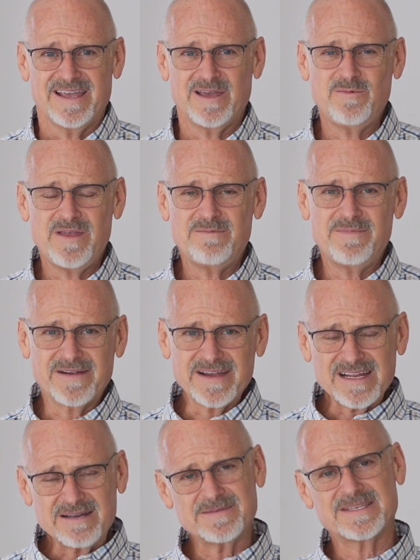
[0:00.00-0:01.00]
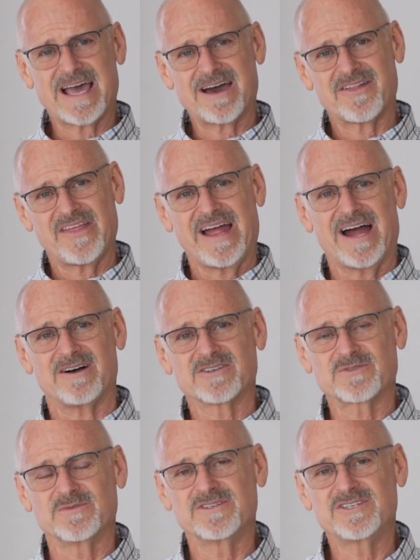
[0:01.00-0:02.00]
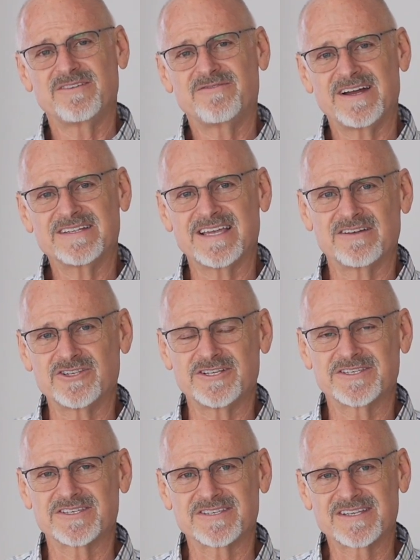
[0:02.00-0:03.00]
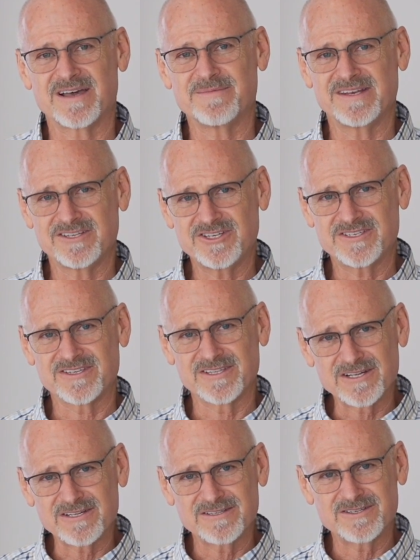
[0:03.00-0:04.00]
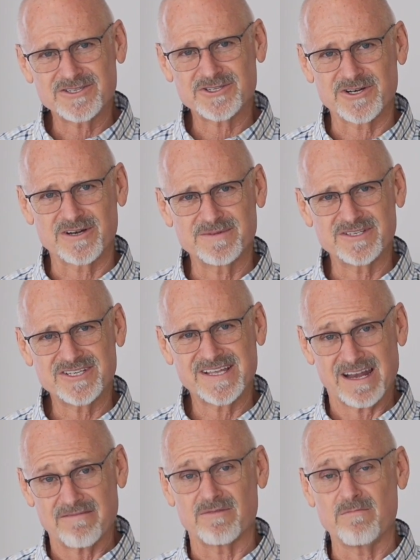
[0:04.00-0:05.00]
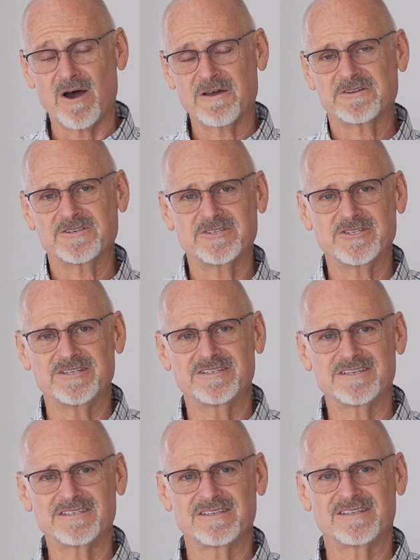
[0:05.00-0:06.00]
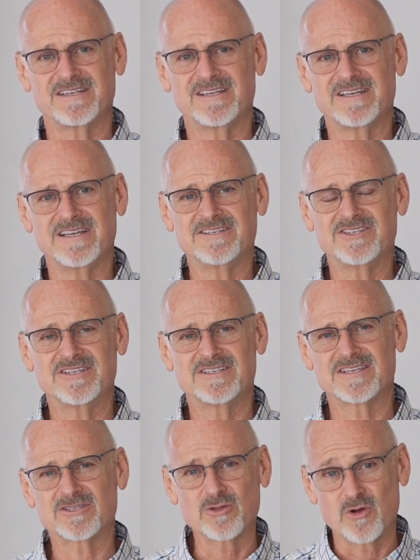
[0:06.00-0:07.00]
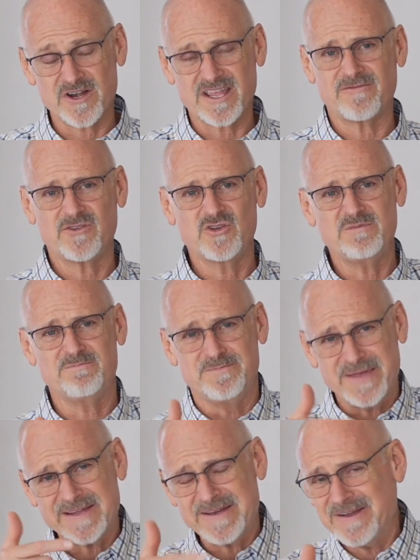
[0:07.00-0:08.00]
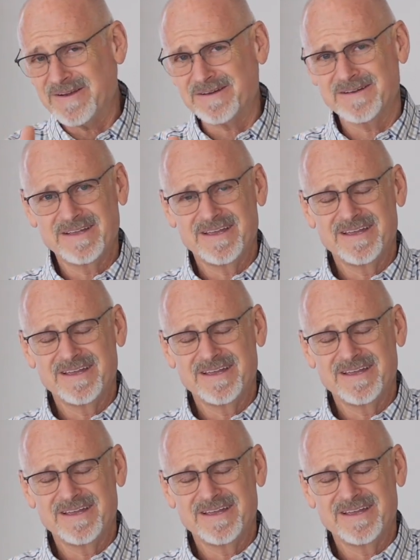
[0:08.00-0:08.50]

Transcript: And Mary comes out of the house when she finds out Jesus is coming, and she's a little disturbed, and she kind of admonishes Jesus. And she says, Lord, if you had been here,